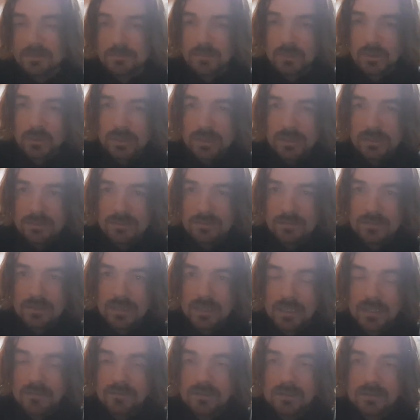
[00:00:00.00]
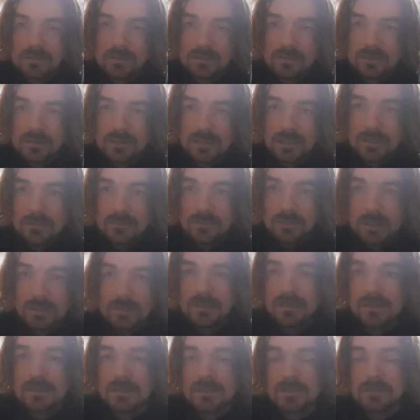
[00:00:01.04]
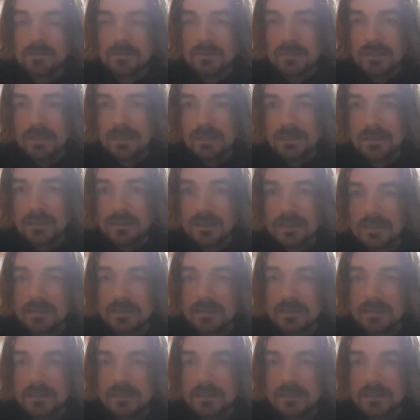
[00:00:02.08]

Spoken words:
the more you, if you keep doing something,